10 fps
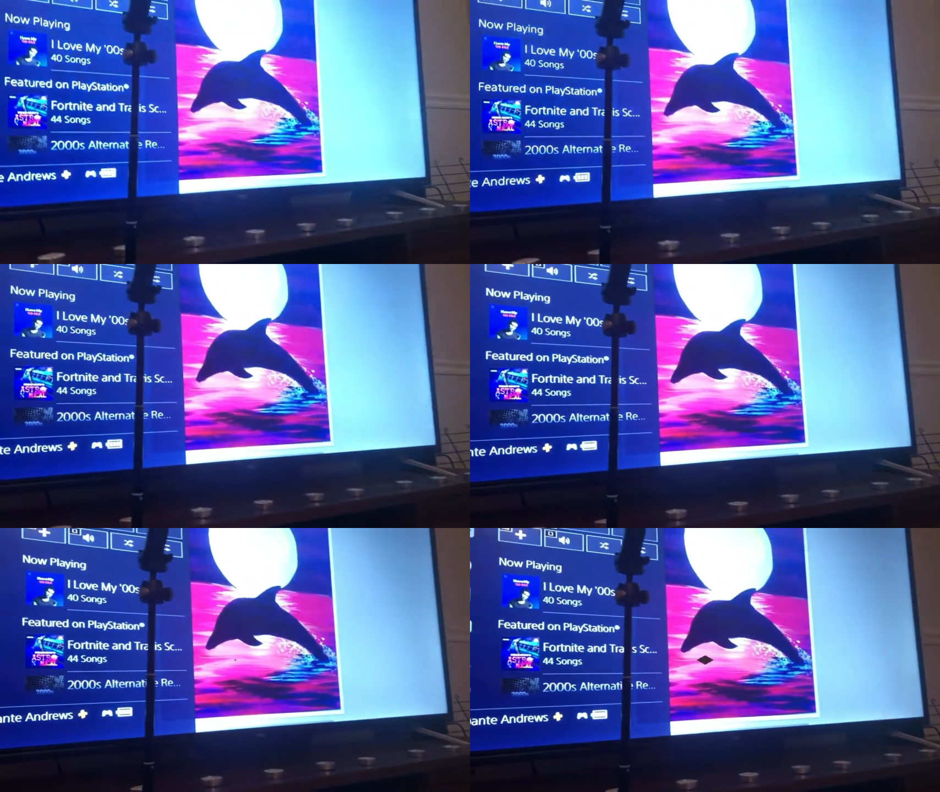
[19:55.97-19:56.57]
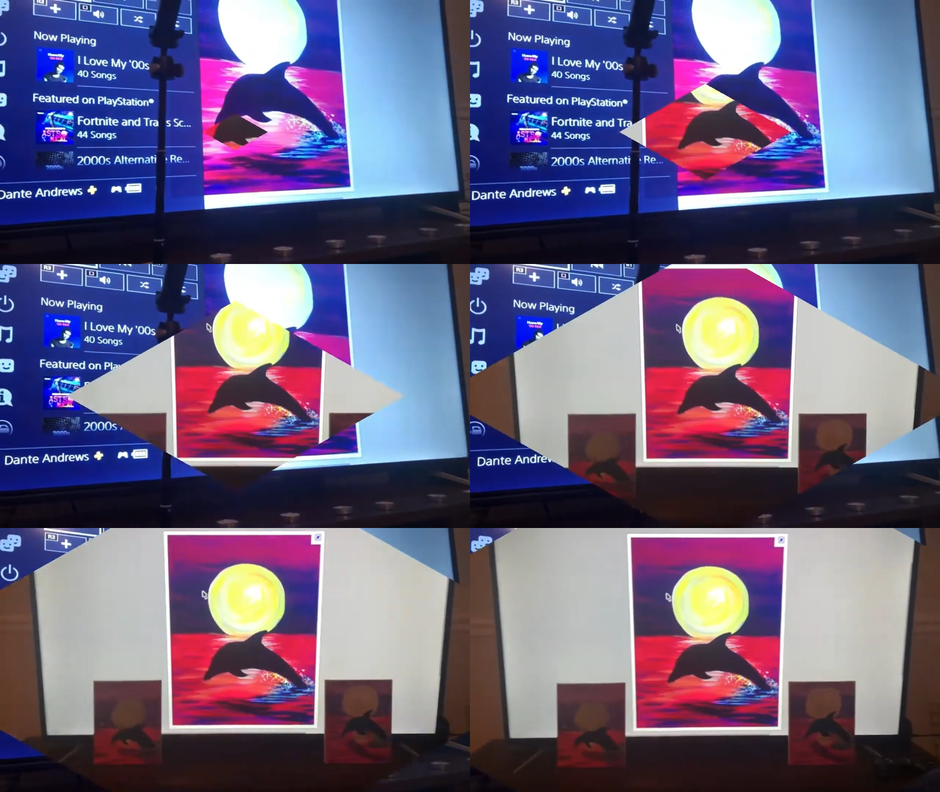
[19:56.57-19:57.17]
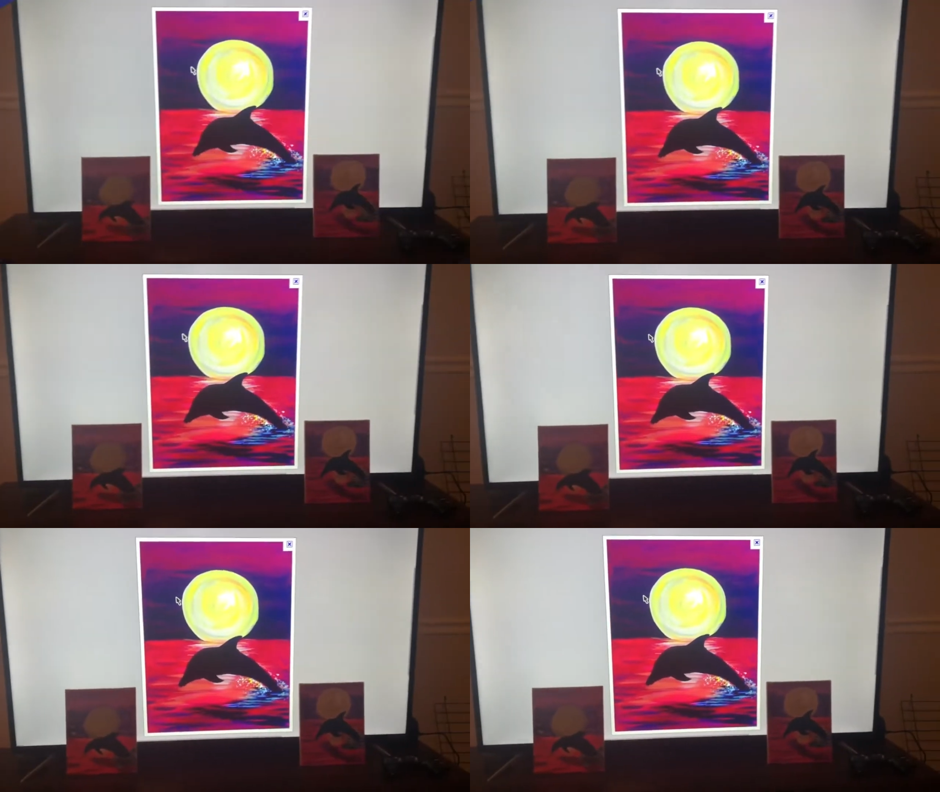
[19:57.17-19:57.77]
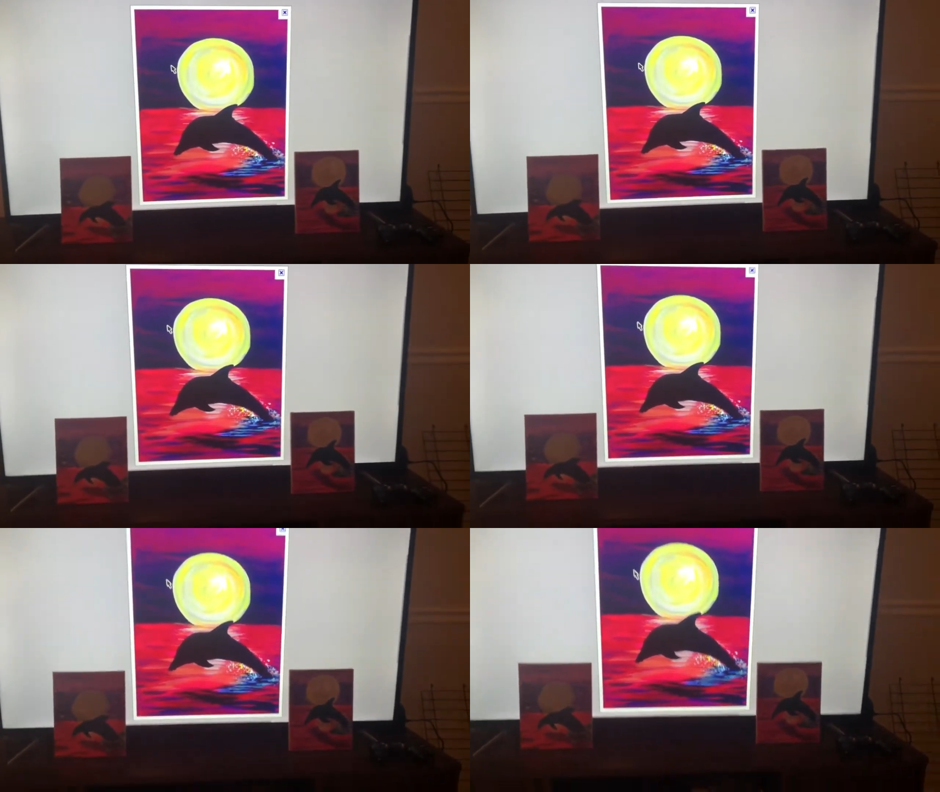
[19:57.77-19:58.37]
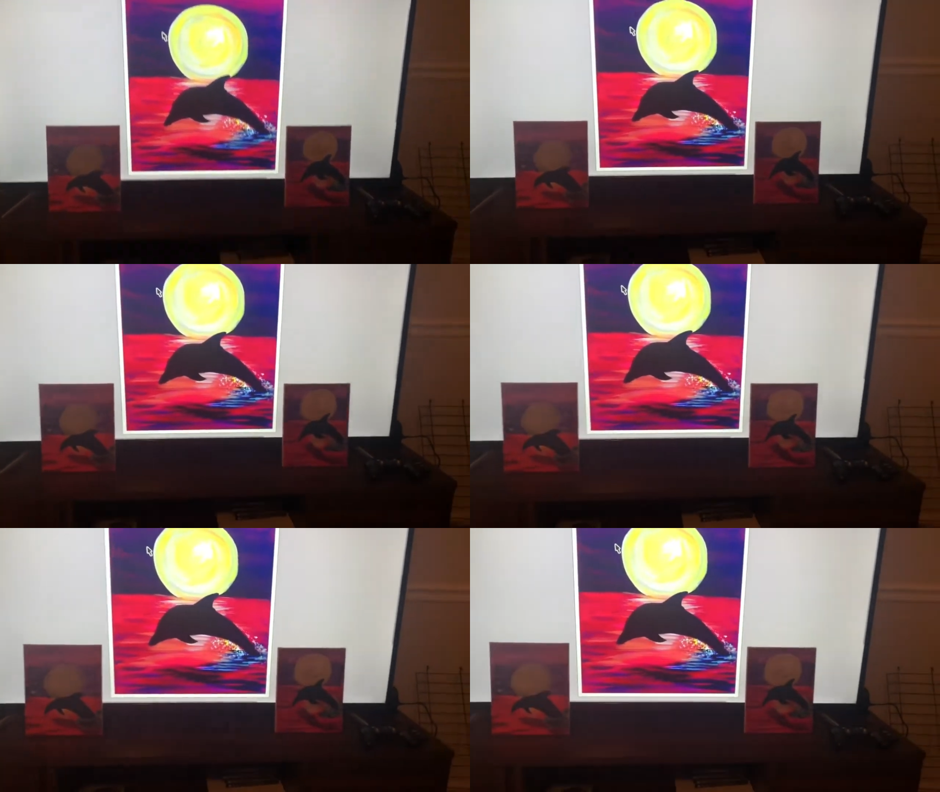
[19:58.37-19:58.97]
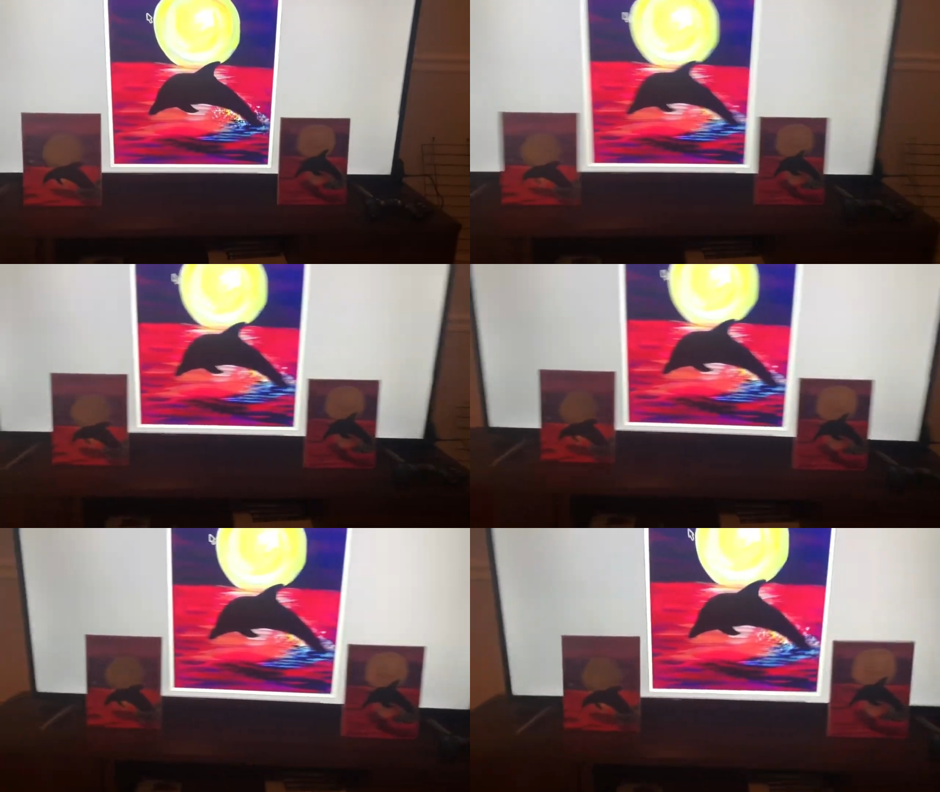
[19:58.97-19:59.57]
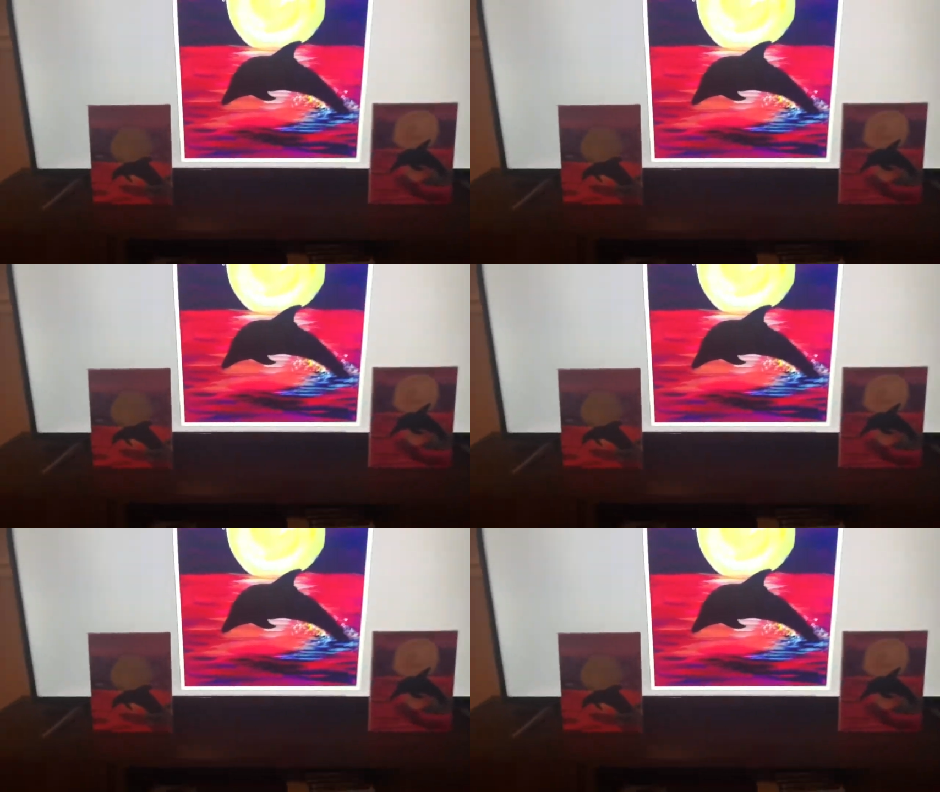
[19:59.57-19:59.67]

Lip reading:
(no speaker visible)